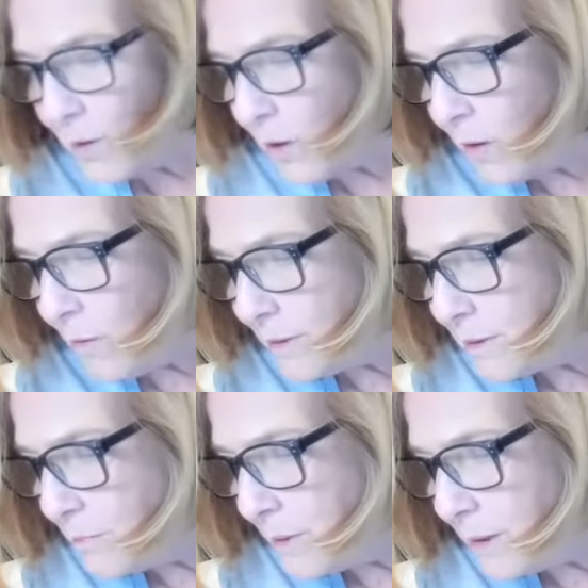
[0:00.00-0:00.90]
All
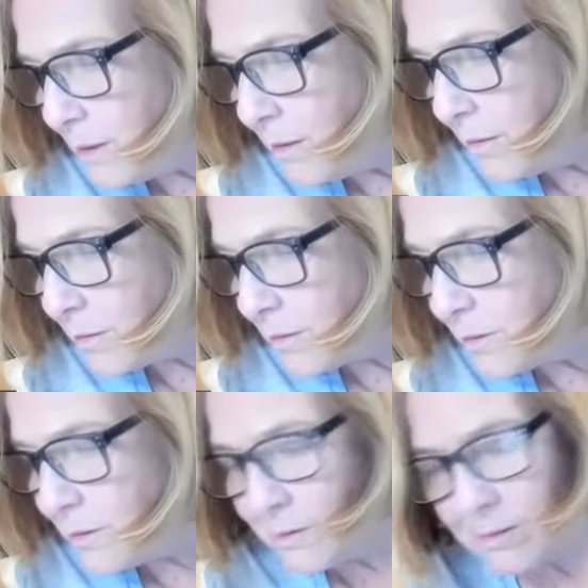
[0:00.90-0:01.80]
these big
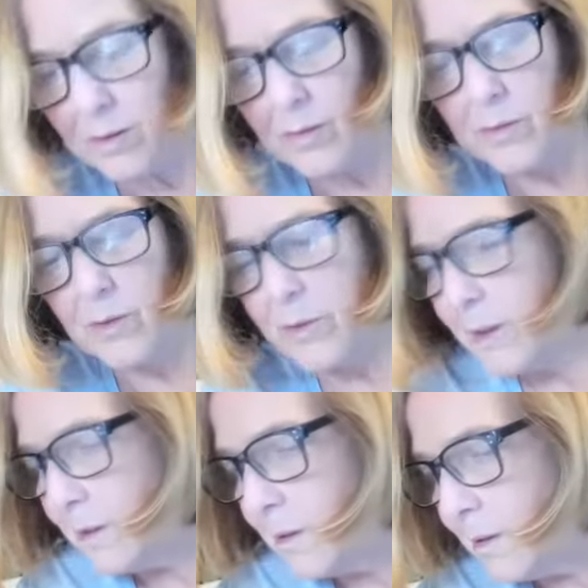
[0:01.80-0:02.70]
honkers, all the
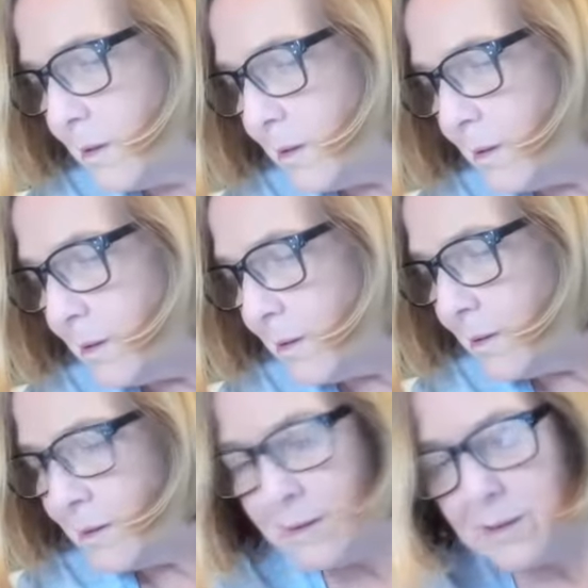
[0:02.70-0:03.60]
green.
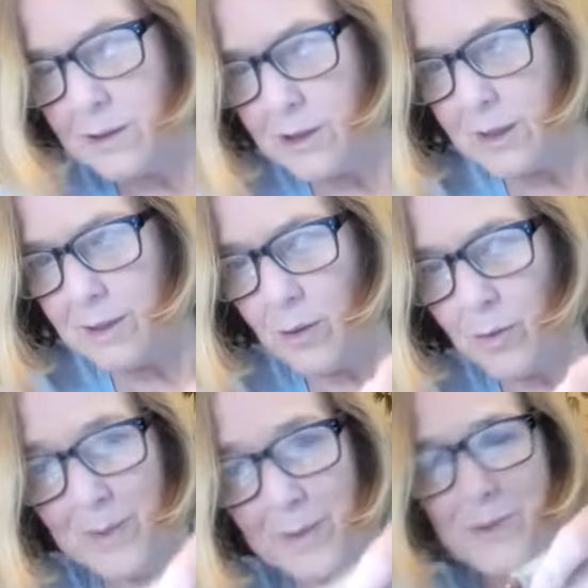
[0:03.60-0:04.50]
This is jade.
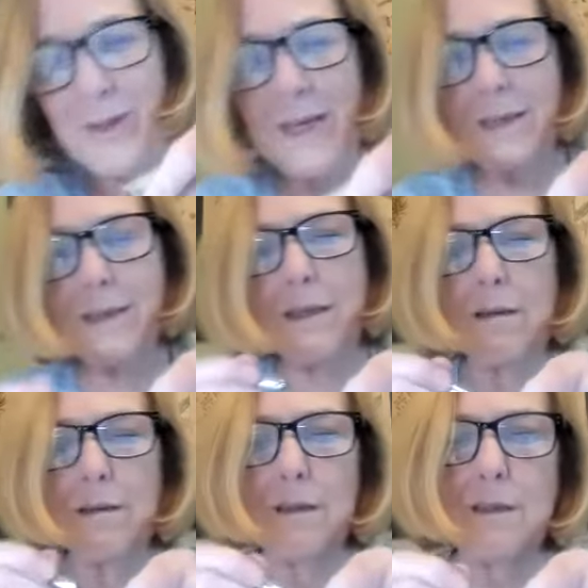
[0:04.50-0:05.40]
Oh, you can't
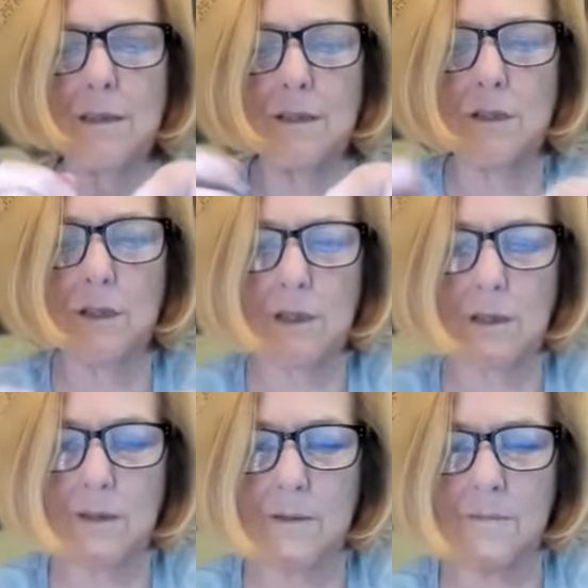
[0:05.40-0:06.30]
see. This is
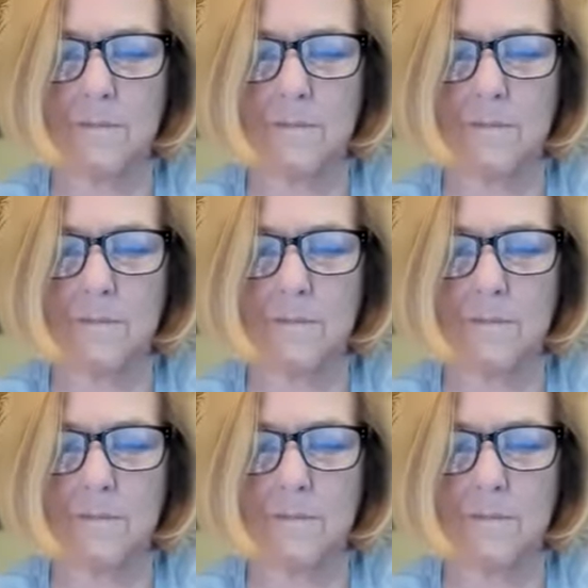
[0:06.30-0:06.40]
jade.